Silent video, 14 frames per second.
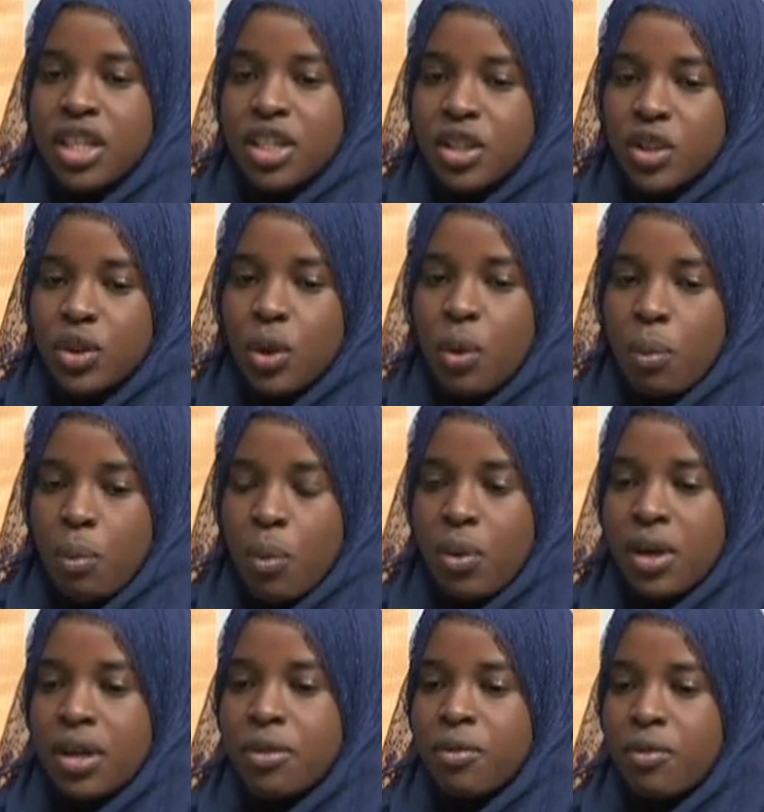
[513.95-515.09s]
is so
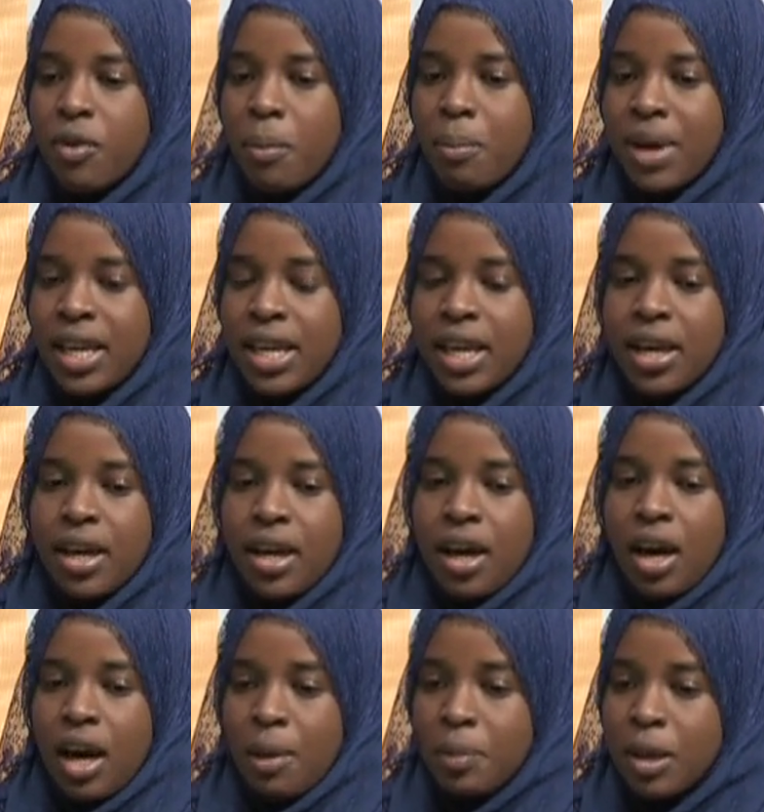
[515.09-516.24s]
important for many
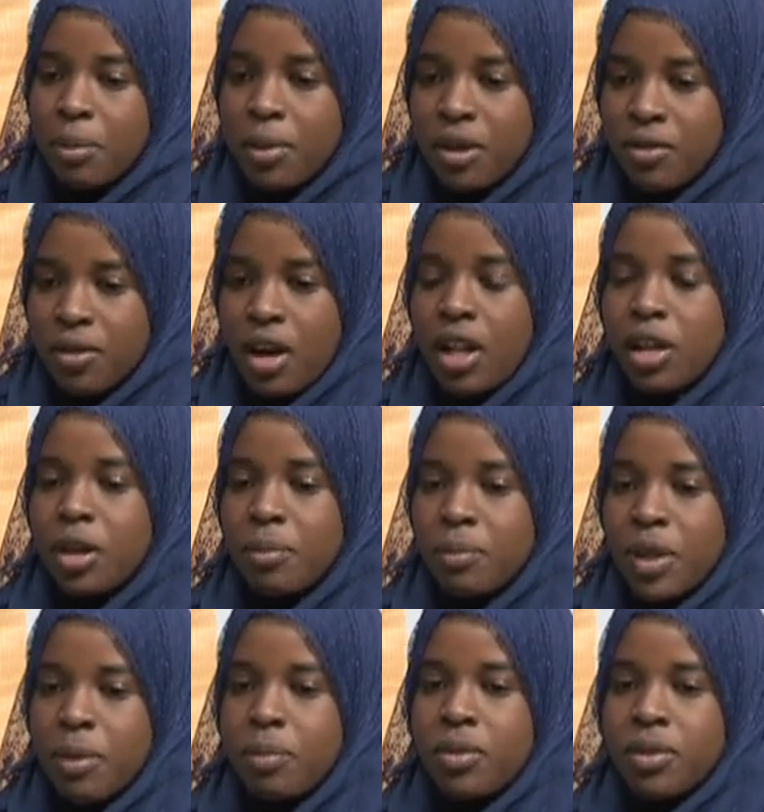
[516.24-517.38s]
uh, people of color and
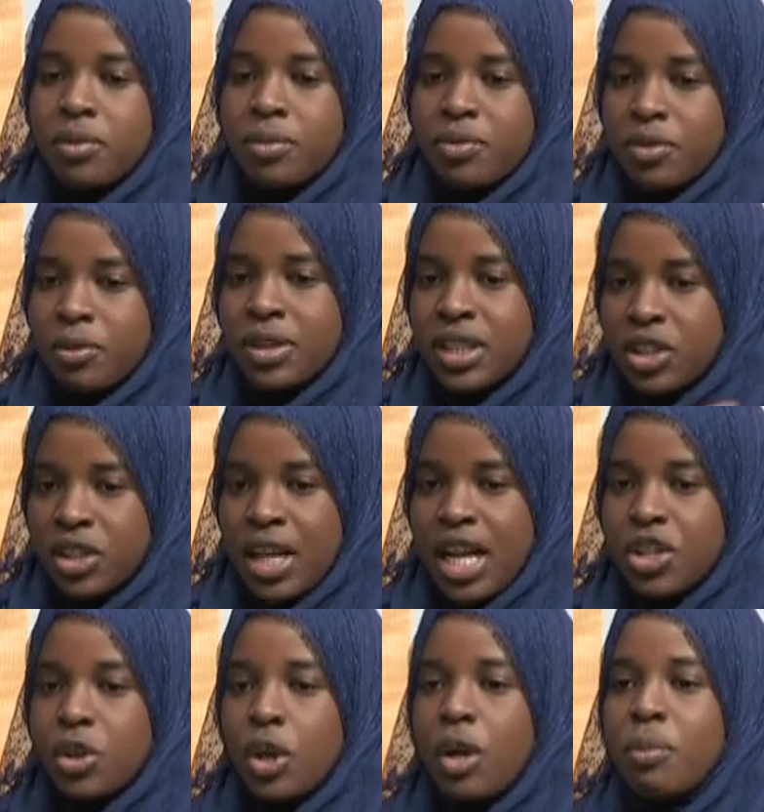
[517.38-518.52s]
people from the
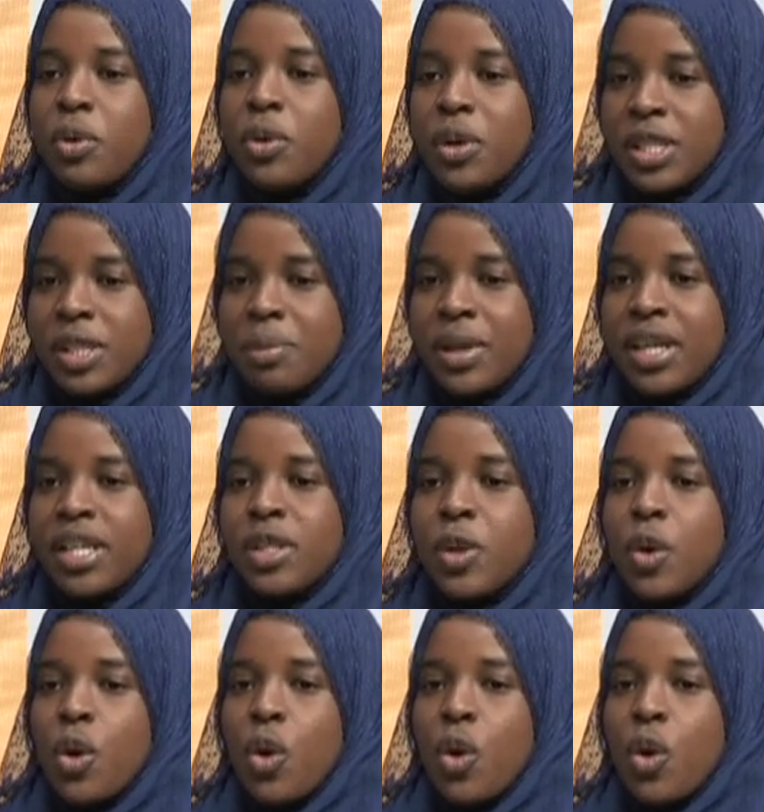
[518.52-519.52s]
international community is because